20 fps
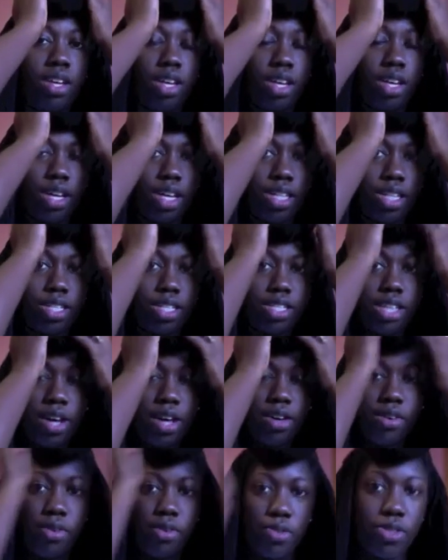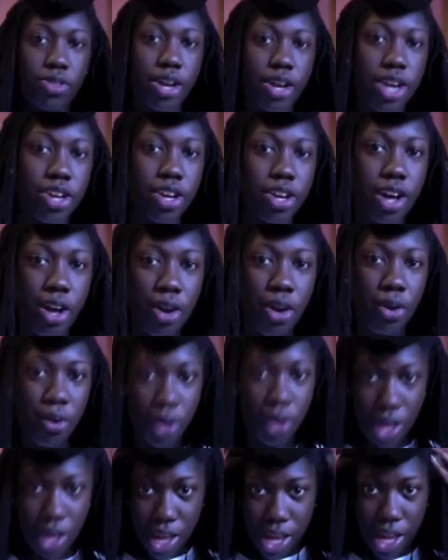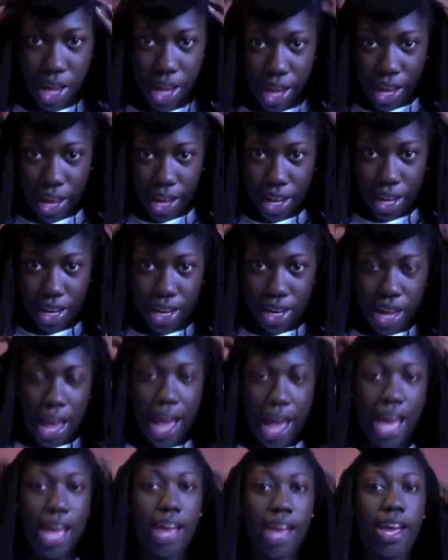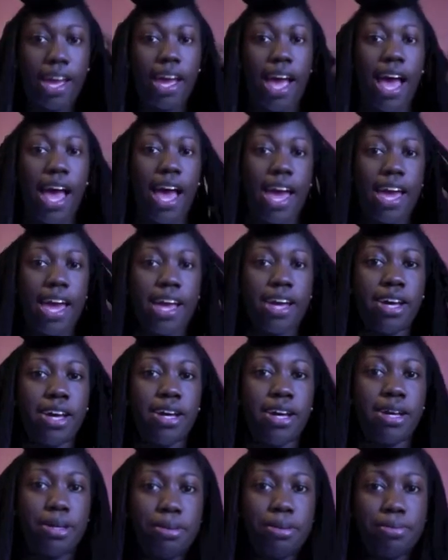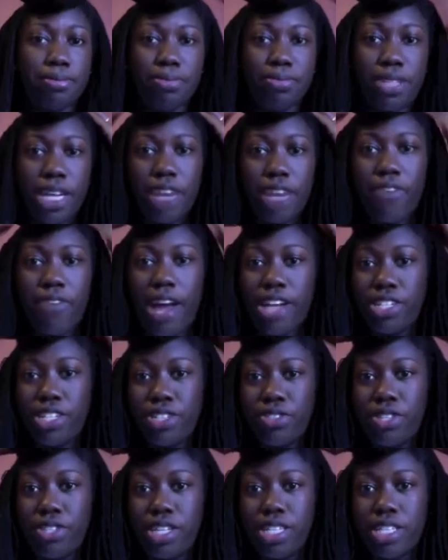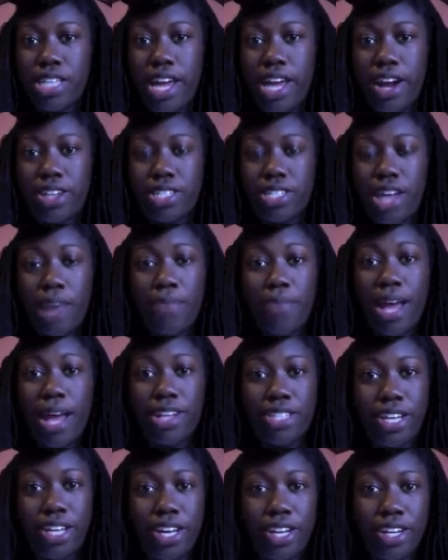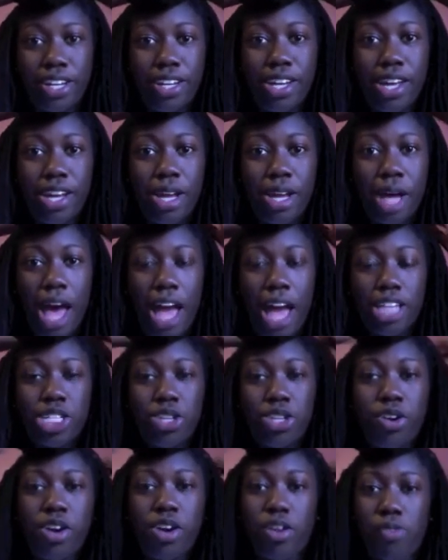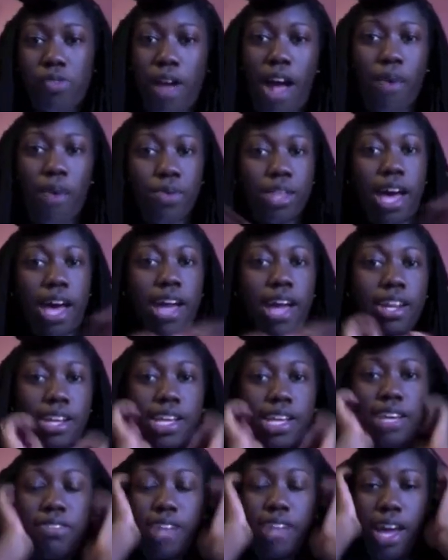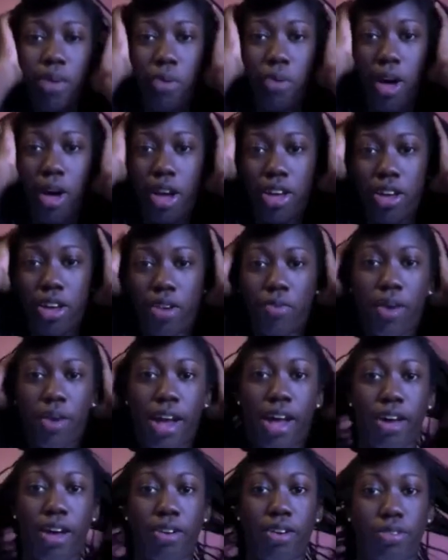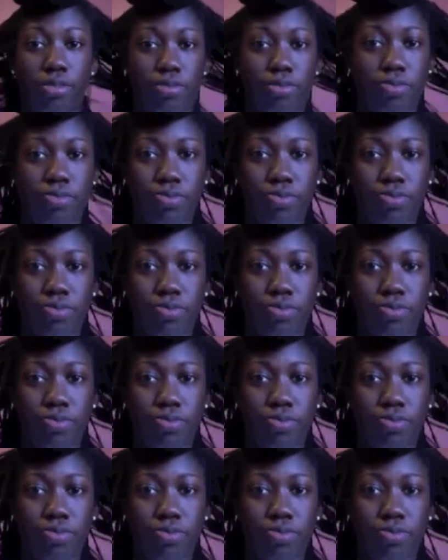And so there you go. And I whenever I do this hairstyle, I'm not done. I toy around with the idea of like walking around